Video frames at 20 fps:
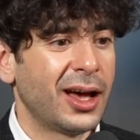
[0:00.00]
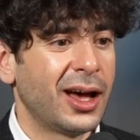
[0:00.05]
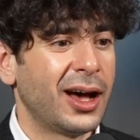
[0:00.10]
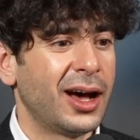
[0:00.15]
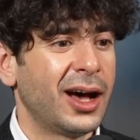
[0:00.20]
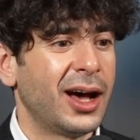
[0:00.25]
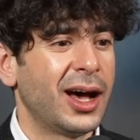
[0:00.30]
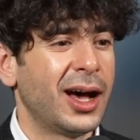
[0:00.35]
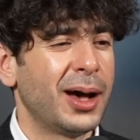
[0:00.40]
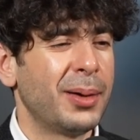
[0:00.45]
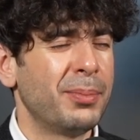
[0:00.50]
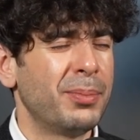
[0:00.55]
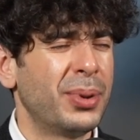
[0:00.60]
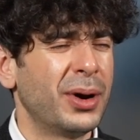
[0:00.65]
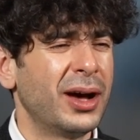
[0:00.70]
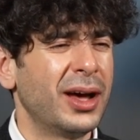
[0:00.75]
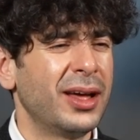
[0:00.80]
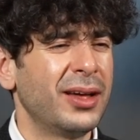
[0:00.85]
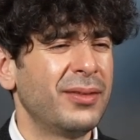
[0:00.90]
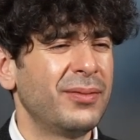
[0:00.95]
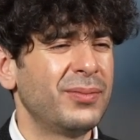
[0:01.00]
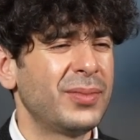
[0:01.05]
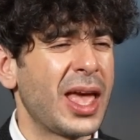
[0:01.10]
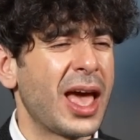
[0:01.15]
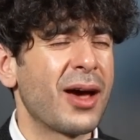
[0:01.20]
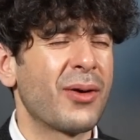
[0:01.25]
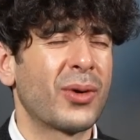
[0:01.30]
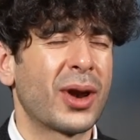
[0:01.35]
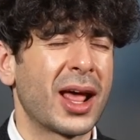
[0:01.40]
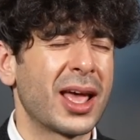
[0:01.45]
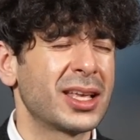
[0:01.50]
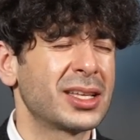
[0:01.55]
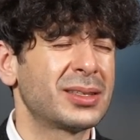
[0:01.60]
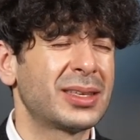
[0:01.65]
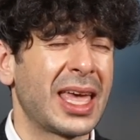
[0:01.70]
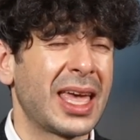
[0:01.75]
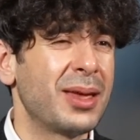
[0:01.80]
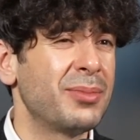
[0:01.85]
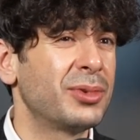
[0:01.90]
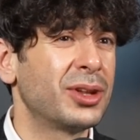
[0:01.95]
Uh, but yeah, when I
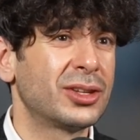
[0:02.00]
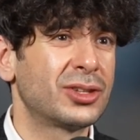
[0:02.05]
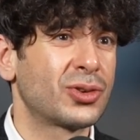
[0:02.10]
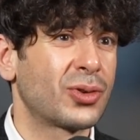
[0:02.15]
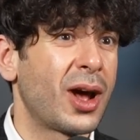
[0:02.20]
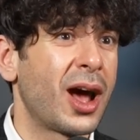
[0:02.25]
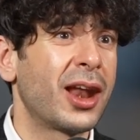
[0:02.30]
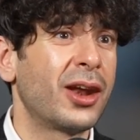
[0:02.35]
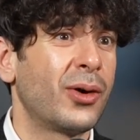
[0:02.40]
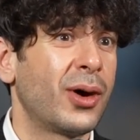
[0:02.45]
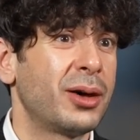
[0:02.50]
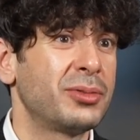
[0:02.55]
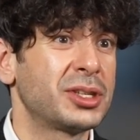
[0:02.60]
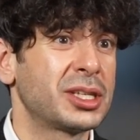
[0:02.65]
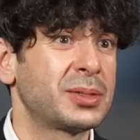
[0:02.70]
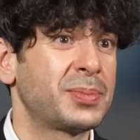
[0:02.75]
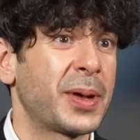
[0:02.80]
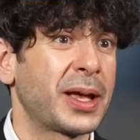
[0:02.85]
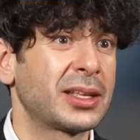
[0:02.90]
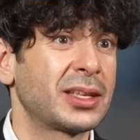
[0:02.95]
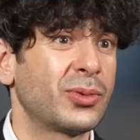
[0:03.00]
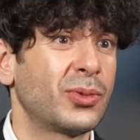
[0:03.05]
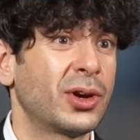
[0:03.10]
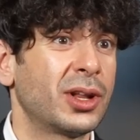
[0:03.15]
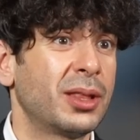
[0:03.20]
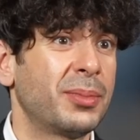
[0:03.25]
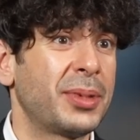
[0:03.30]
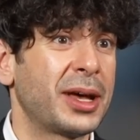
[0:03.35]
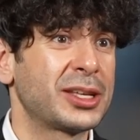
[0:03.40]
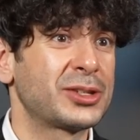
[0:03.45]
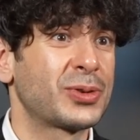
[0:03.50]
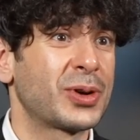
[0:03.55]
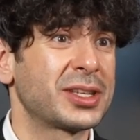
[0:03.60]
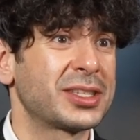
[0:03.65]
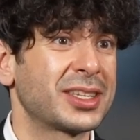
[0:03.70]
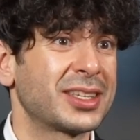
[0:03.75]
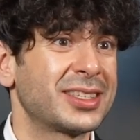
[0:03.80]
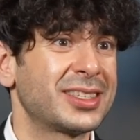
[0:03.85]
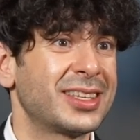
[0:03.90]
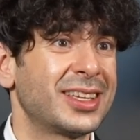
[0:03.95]
came to Toronto, I was expecting one of the best
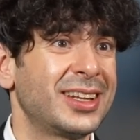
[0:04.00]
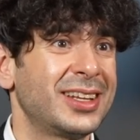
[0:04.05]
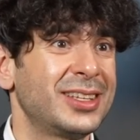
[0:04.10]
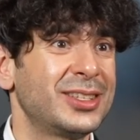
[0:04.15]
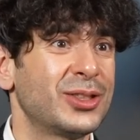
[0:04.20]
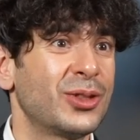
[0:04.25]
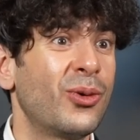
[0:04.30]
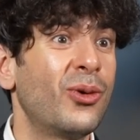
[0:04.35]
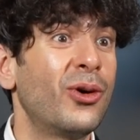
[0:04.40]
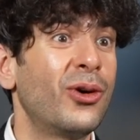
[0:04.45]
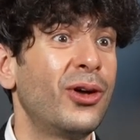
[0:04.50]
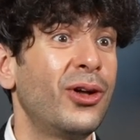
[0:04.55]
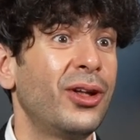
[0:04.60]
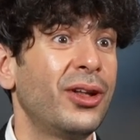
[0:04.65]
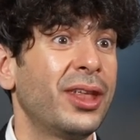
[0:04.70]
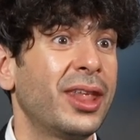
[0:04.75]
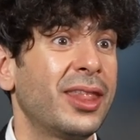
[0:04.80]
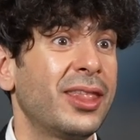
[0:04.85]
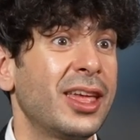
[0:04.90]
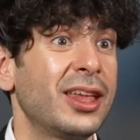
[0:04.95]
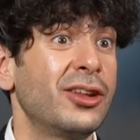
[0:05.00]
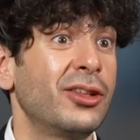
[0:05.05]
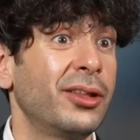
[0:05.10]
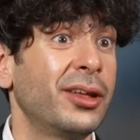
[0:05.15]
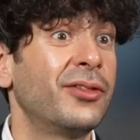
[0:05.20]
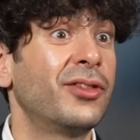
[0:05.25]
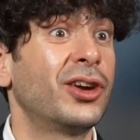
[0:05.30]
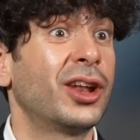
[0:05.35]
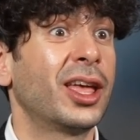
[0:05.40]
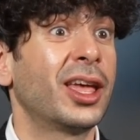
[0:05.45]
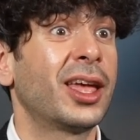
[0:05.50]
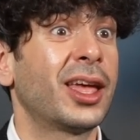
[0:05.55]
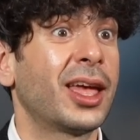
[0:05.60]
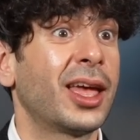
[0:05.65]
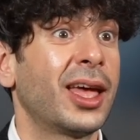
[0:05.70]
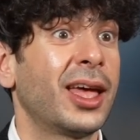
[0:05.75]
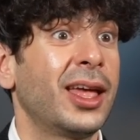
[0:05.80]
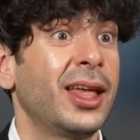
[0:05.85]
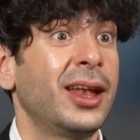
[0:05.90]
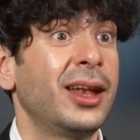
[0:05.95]
wrestling cities in the world, and they delivered it.
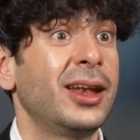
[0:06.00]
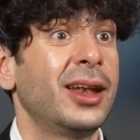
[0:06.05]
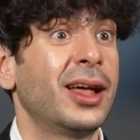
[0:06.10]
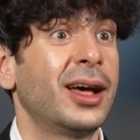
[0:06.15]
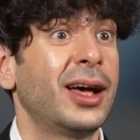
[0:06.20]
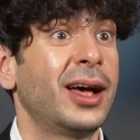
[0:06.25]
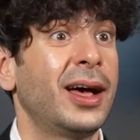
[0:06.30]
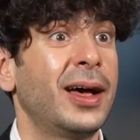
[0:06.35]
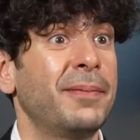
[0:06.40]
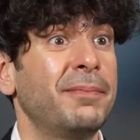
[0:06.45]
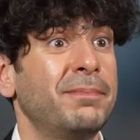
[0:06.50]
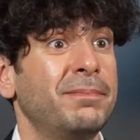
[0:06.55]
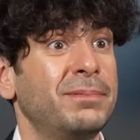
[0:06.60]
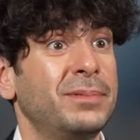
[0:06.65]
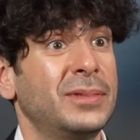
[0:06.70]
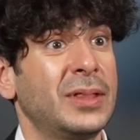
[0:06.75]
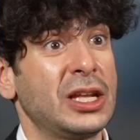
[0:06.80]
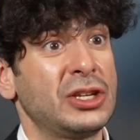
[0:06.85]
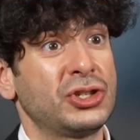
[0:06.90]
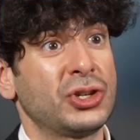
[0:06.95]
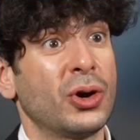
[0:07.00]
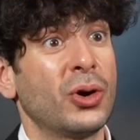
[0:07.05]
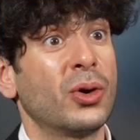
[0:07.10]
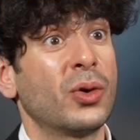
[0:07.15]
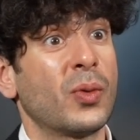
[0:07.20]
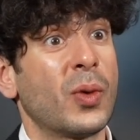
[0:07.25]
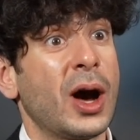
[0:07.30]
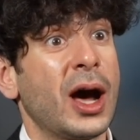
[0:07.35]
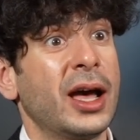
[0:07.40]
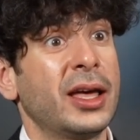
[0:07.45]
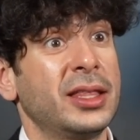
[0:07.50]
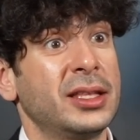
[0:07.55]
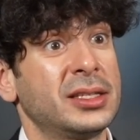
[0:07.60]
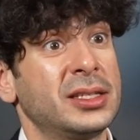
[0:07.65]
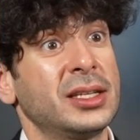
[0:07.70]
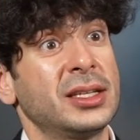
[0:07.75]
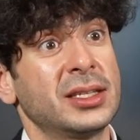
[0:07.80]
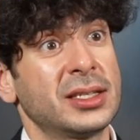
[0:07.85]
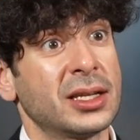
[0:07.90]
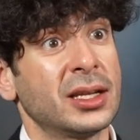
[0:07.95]
And uh, they showed why this
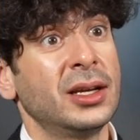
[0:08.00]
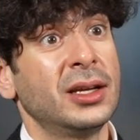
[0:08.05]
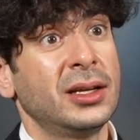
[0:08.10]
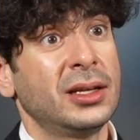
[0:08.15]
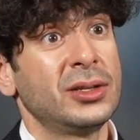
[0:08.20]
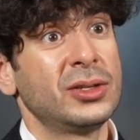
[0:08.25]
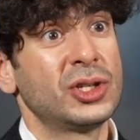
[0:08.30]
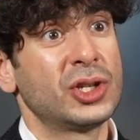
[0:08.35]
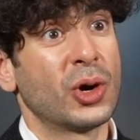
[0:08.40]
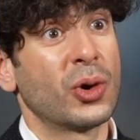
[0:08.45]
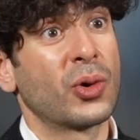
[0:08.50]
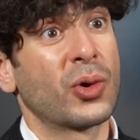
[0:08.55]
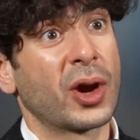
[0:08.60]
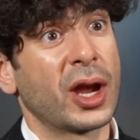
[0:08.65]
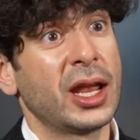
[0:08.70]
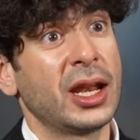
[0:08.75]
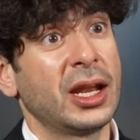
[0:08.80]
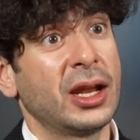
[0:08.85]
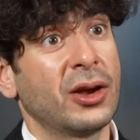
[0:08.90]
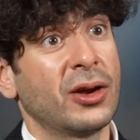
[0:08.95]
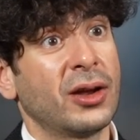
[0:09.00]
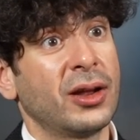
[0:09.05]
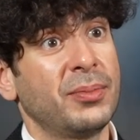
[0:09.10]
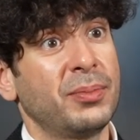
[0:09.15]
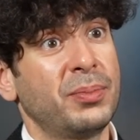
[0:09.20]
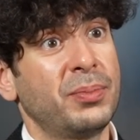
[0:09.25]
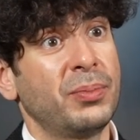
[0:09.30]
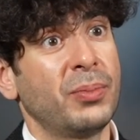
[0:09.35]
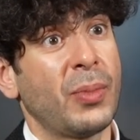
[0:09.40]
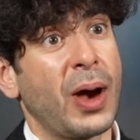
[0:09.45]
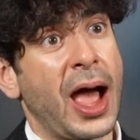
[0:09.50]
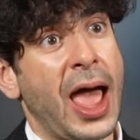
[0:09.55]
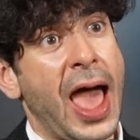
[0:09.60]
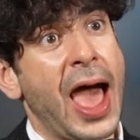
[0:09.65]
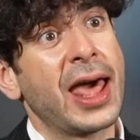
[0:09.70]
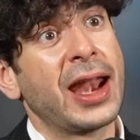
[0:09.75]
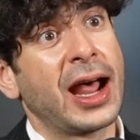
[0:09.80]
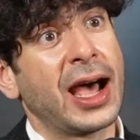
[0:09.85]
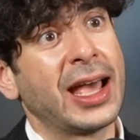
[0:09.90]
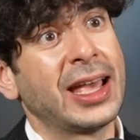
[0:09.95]
is so great here. And I
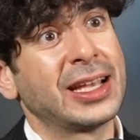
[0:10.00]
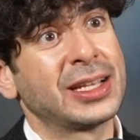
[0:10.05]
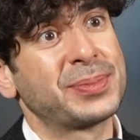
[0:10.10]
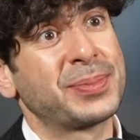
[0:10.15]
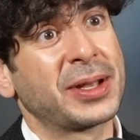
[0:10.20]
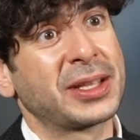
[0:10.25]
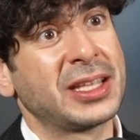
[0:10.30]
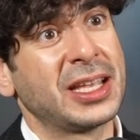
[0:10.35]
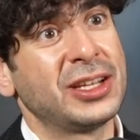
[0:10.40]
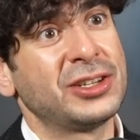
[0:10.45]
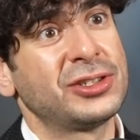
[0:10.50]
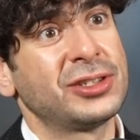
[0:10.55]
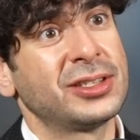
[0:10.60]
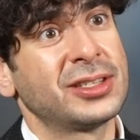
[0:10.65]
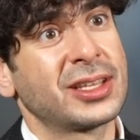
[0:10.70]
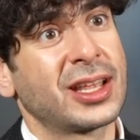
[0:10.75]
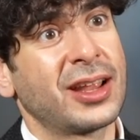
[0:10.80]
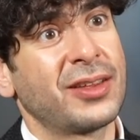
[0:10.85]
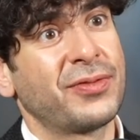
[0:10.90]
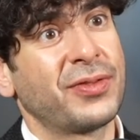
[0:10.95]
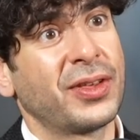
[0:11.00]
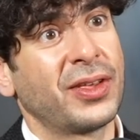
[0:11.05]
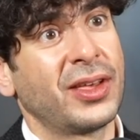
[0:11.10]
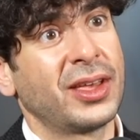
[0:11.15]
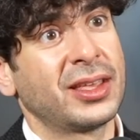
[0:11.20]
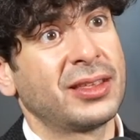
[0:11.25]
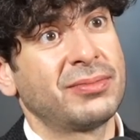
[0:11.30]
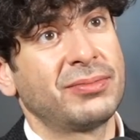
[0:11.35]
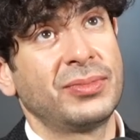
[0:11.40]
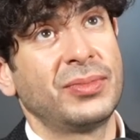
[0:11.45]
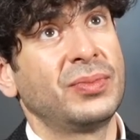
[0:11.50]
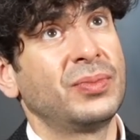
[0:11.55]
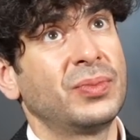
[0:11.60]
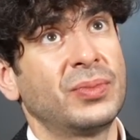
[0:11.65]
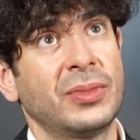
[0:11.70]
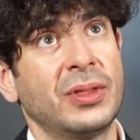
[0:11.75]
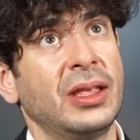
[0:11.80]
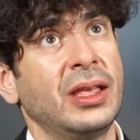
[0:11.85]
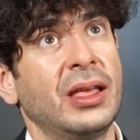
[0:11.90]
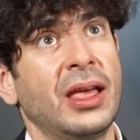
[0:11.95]
had high expectations, and I feel like,
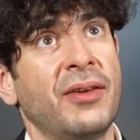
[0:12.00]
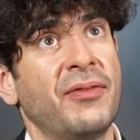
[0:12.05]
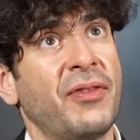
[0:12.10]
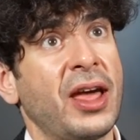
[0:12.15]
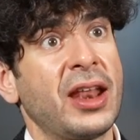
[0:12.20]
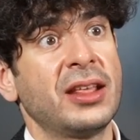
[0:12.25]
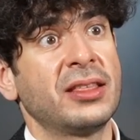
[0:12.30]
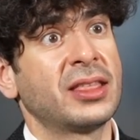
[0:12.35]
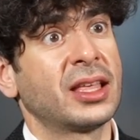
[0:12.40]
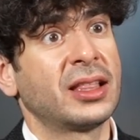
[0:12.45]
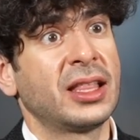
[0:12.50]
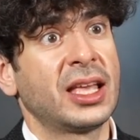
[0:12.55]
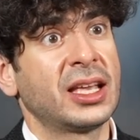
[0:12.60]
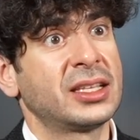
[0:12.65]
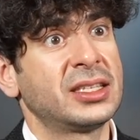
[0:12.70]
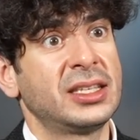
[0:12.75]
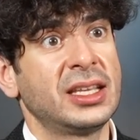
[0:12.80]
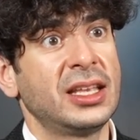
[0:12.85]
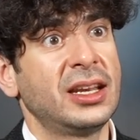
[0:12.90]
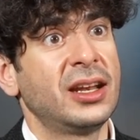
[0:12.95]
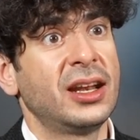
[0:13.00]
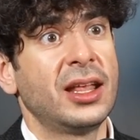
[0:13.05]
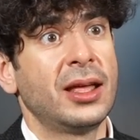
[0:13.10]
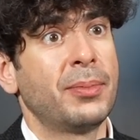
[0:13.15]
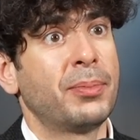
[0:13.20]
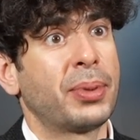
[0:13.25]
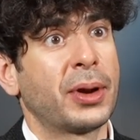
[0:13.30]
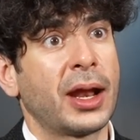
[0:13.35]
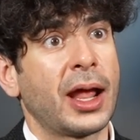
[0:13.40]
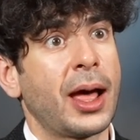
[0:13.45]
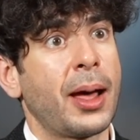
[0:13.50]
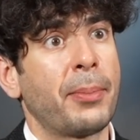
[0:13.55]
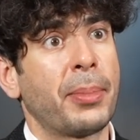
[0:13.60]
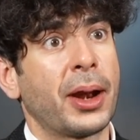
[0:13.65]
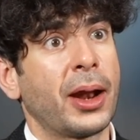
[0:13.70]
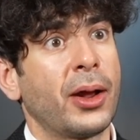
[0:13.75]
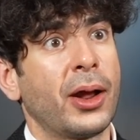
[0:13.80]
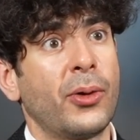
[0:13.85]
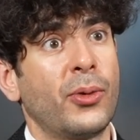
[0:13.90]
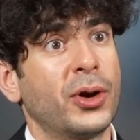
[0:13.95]
if anything, they exceeded it. But I, but
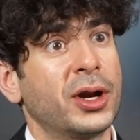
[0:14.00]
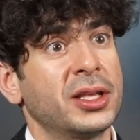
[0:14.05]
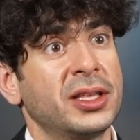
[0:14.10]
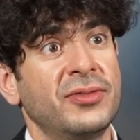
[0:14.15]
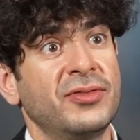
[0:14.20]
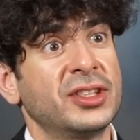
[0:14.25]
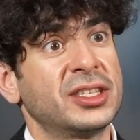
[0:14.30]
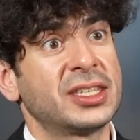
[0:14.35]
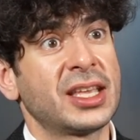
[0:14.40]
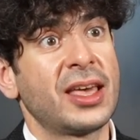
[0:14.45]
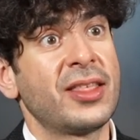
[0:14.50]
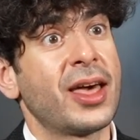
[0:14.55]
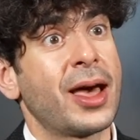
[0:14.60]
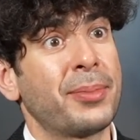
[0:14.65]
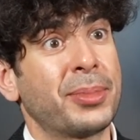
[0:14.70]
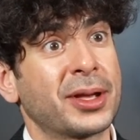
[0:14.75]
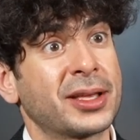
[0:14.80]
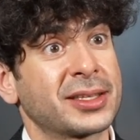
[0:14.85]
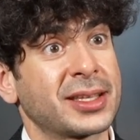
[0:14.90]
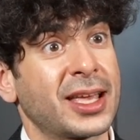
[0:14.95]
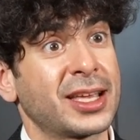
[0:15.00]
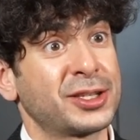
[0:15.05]
I don't want to even say that, because I